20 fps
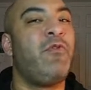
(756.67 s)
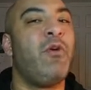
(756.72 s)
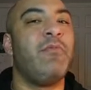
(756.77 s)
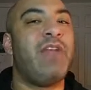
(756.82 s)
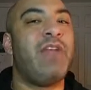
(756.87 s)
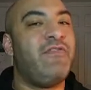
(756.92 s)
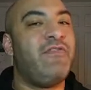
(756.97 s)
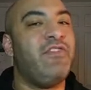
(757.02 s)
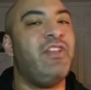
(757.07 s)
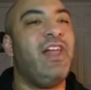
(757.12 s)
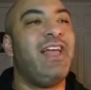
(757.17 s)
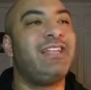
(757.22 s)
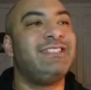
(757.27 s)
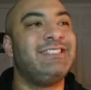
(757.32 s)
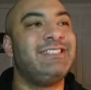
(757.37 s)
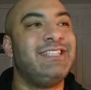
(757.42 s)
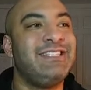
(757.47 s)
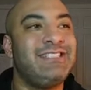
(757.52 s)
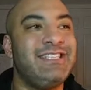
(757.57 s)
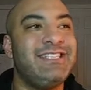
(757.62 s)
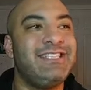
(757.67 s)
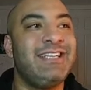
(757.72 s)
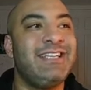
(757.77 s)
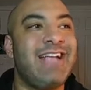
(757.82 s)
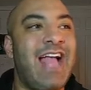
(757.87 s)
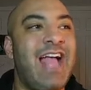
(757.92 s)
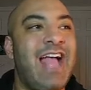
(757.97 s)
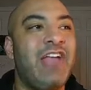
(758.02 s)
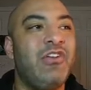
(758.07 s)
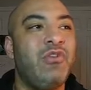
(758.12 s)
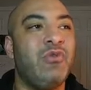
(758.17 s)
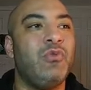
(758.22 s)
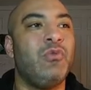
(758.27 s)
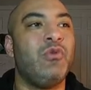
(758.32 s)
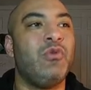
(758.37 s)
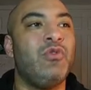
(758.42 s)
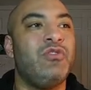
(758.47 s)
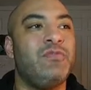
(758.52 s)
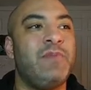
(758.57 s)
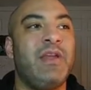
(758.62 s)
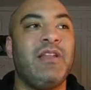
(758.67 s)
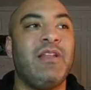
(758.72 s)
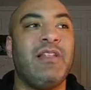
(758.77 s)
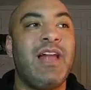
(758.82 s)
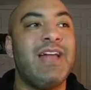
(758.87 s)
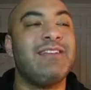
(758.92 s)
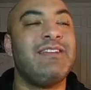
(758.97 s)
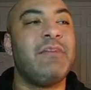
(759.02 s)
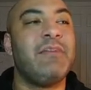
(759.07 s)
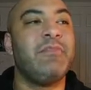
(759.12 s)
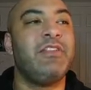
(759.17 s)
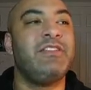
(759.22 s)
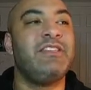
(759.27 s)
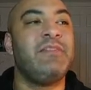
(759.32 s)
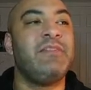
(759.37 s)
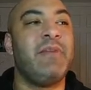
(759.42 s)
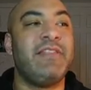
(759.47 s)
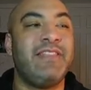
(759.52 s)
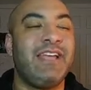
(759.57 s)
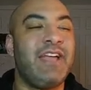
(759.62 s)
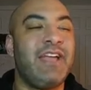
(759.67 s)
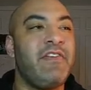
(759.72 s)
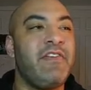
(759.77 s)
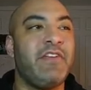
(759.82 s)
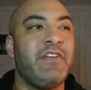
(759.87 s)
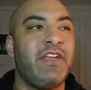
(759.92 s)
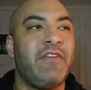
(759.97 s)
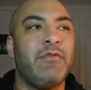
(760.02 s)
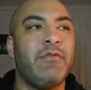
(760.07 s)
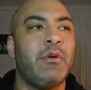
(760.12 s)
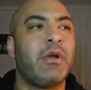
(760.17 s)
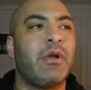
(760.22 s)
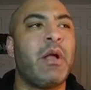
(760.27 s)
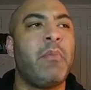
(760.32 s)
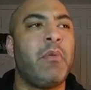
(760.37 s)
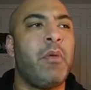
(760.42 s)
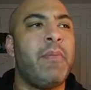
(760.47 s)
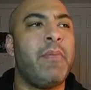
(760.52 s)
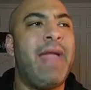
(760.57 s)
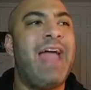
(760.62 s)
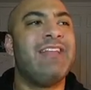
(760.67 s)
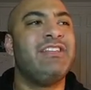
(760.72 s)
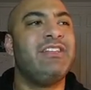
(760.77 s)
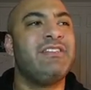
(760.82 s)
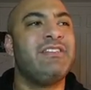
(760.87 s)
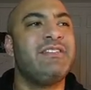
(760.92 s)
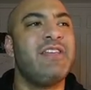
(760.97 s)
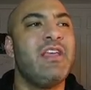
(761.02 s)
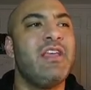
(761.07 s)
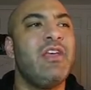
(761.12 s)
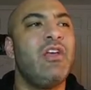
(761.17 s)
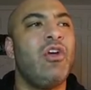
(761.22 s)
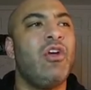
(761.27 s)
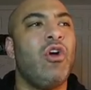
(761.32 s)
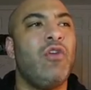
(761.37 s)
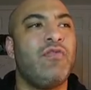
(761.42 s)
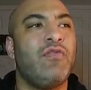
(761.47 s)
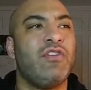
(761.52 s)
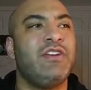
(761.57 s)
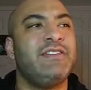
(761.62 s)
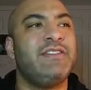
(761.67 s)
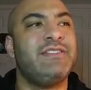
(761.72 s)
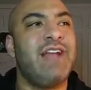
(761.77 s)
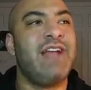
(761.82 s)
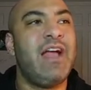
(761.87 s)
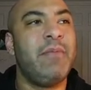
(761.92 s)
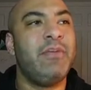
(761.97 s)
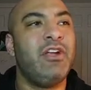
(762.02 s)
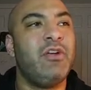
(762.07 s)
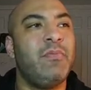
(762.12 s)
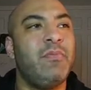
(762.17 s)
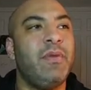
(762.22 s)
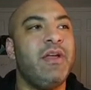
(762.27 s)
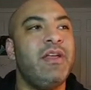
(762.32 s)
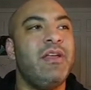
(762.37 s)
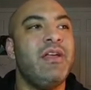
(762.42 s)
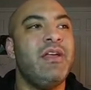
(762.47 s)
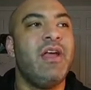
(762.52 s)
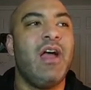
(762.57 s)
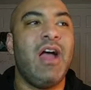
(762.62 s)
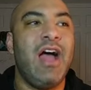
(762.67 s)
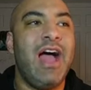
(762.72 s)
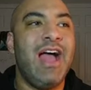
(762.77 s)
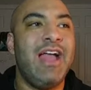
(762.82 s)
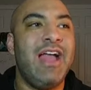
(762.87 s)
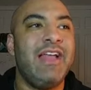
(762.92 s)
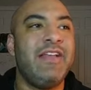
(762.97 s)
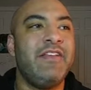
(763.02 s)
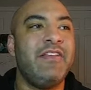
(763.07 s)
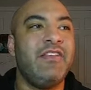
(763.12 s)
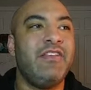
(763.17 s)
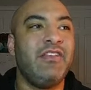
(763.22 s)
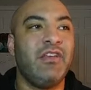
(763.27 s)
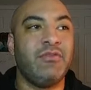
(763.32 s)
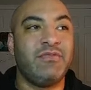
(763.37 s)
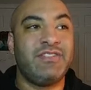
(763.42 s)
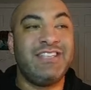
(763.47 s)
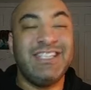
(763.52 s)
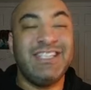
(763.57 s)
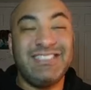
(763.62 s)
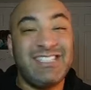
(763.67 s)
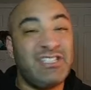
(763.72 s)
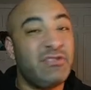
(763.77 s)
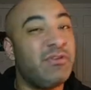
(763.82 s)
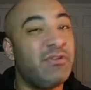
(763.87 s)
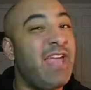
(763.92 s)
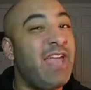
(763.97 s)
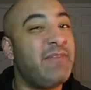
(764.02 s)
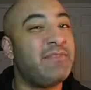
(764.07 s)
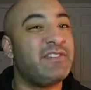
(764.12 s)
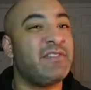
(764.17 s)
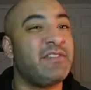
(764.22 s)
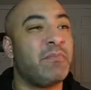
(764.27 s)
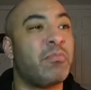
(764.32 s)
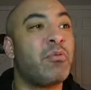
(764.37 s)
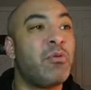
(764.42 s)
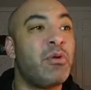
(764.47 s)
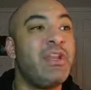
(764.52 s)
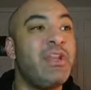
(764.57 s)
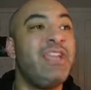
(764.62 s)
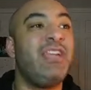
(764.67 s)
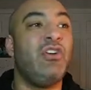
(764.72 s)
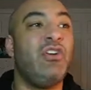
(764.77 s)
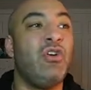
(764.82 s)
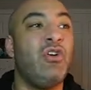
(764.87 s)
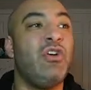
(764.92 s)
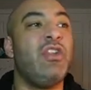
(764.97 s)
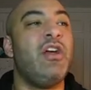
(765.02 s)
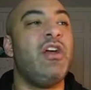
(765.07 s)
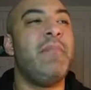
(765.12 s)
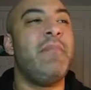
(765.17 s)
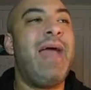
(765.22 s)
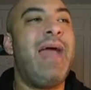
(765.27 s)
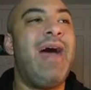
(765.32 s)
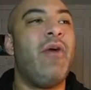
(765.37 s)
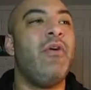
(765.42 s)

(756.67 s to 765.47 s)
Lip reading: I feel like. This is a guy who spent a lot of time on the team. I think I've even given him a couple of badges over his time here, but 62 games is a pretty good amount.